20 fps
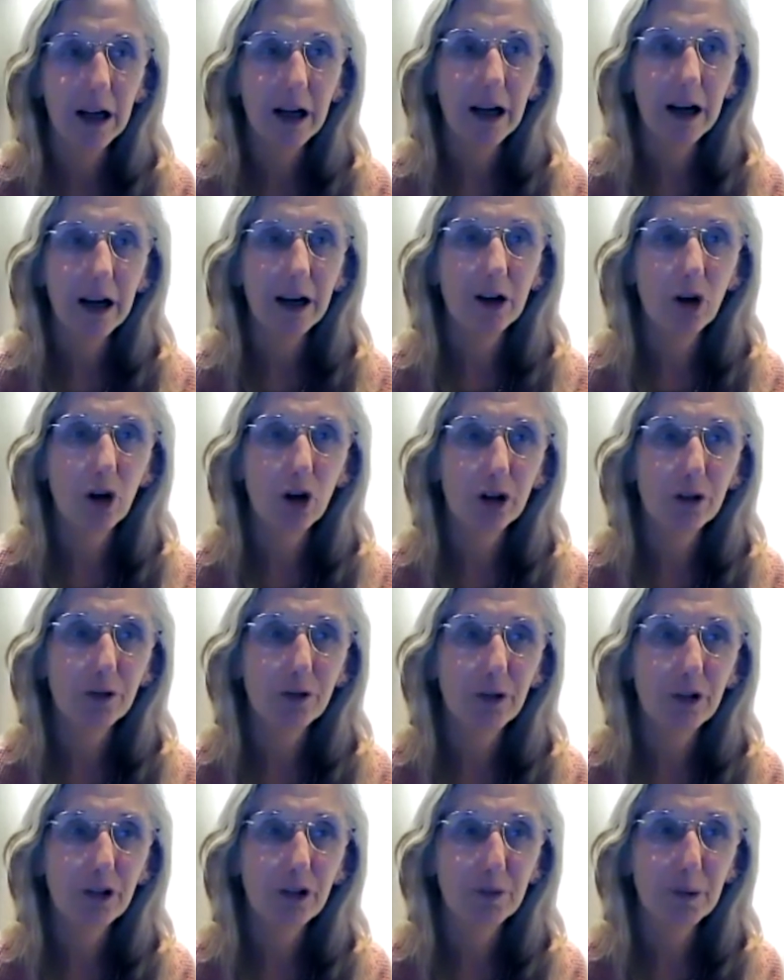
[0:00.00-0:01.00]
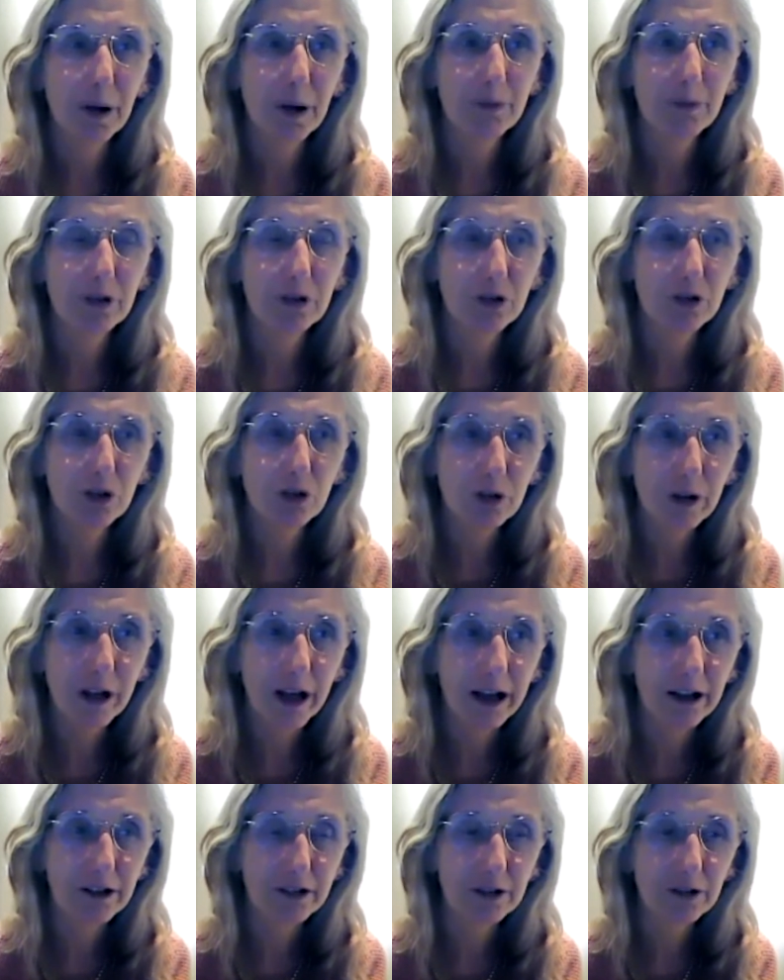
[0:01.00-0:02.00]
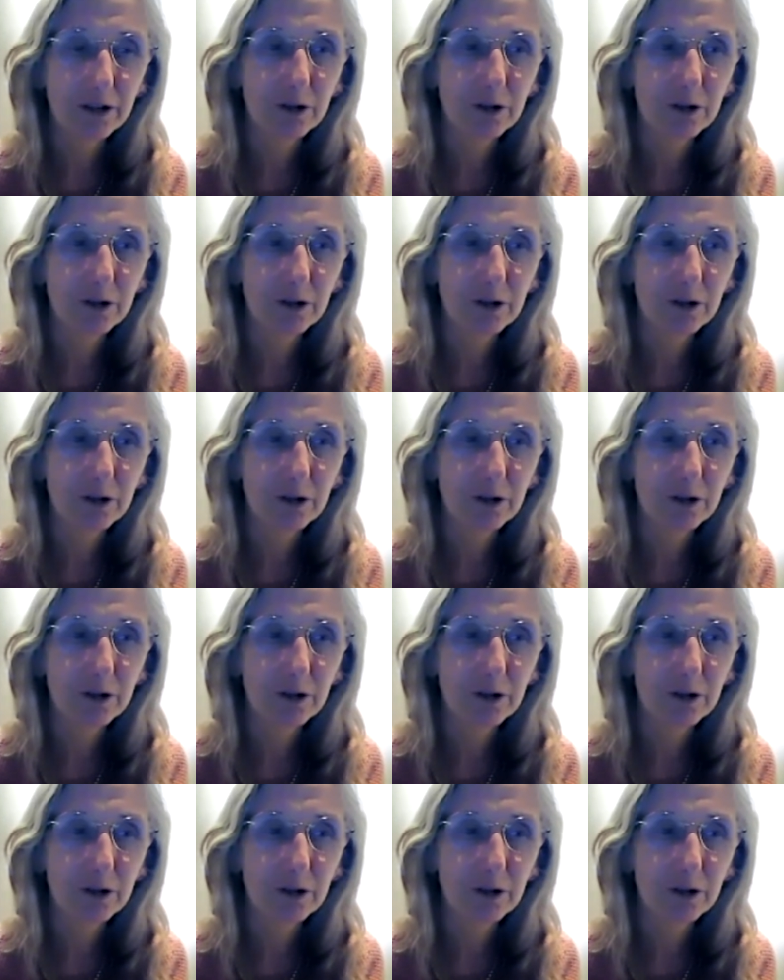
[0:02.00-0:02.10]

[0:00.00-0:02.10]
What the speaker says: In order for us to be able to do that,